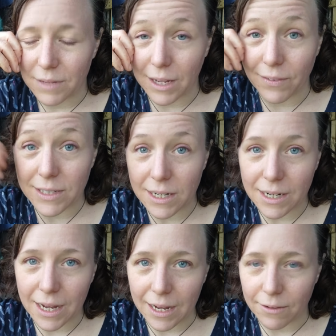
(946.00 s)
Like if I
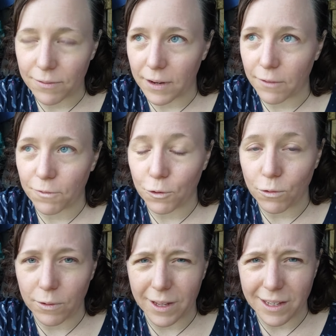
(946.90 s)
didn't have like
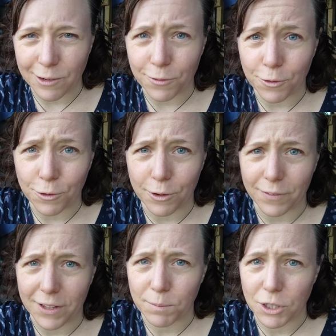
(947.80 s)
four, I think there were four
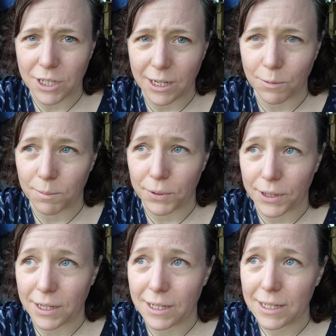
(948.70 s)
of us pushing at one
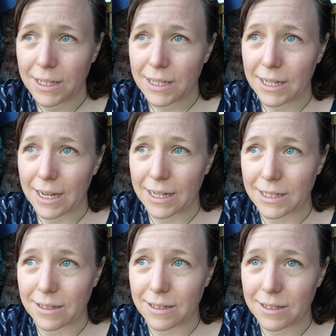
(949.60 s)
point,
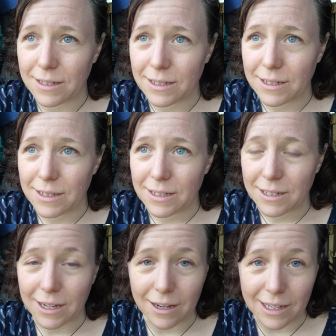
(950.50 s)
and
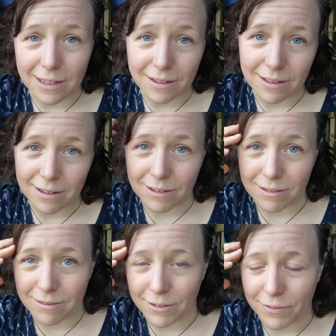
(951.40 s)
the guy that
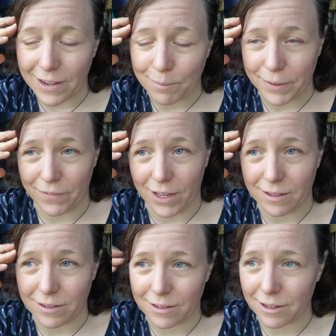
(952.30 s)
found me
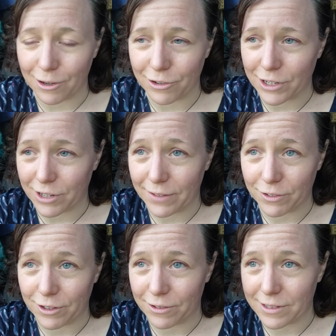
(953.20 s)
first, that's a lorry
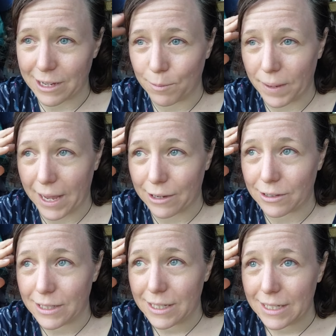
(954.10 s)
driver and was helping
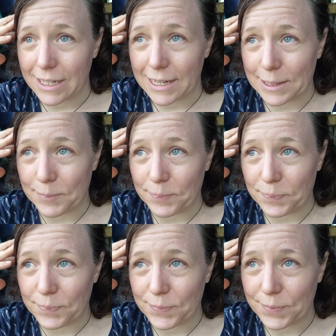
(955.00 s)
out,
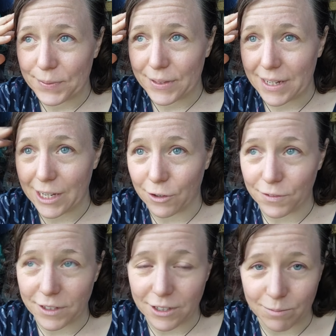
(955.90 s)
he
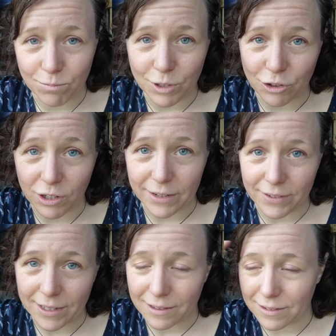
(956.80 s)
offered to drive
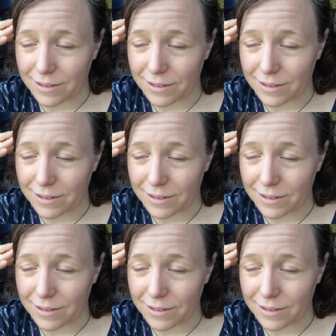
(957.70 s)
it